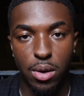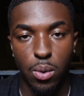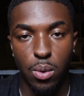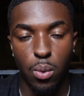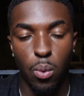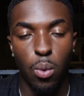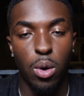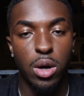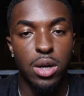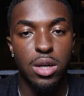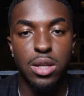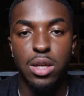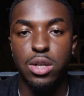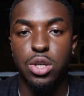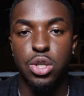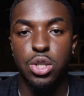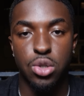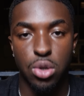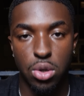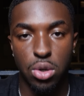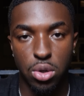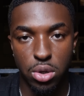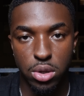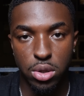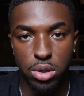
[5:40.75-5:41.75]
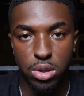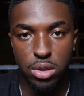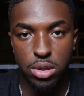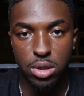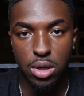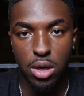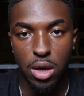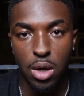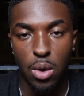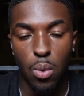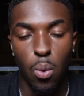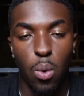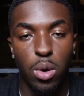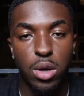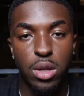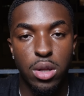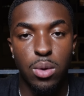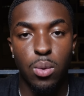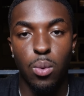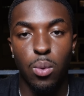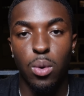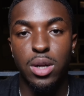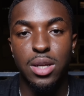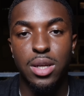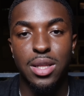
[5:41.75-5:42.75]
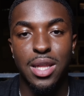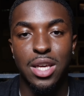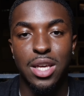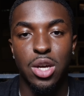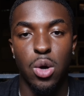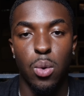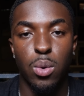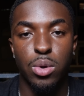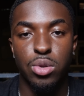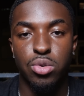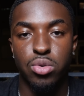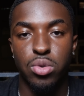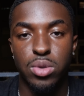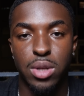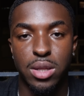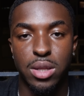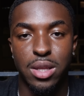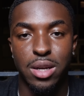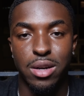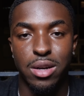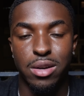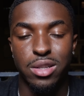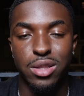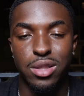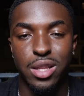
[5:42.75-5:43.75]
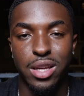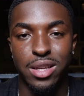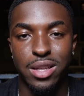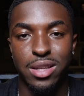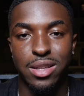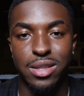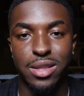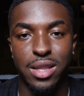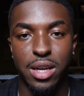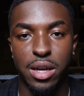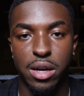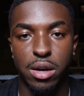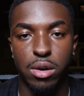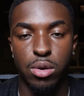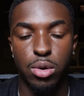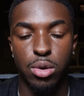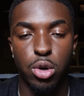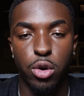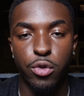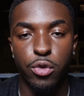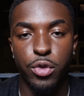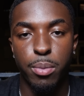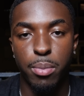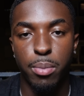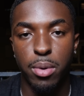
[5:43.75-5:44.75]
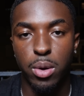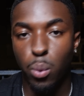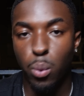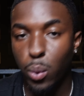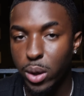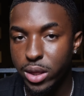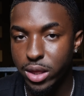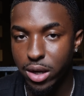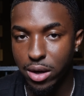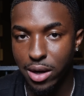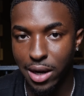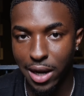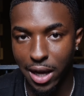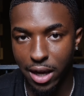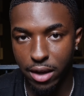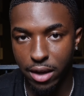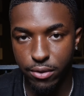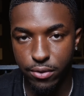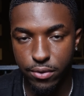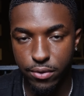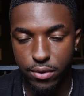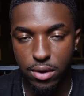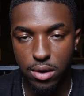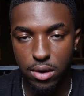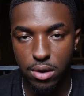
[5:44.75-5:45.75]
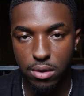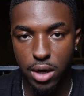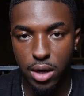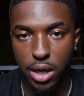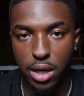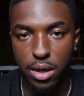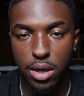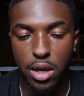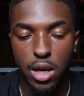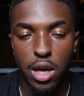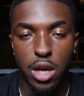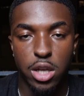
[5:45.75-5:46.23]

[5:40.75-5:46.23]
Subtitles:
What are their struggles? What are they going through that they are uncomfortable with their life, right?